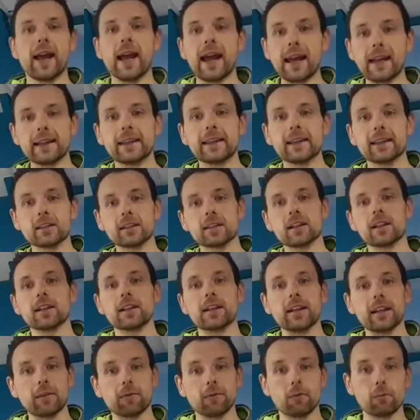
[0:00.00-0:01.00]
anything that's going to
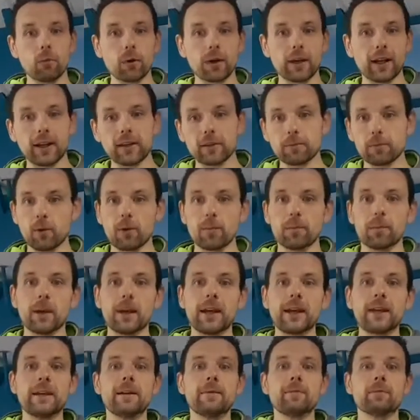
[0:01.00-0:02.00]
get you from point A to point
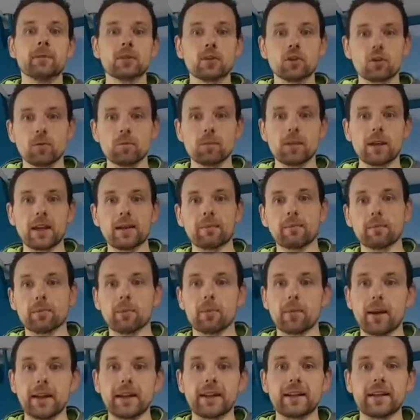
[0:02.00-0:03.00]
B should be
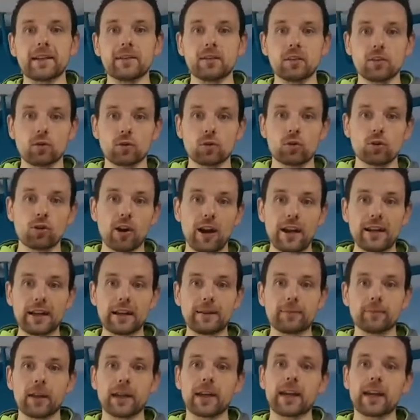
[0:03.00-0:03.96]
implemented into your training.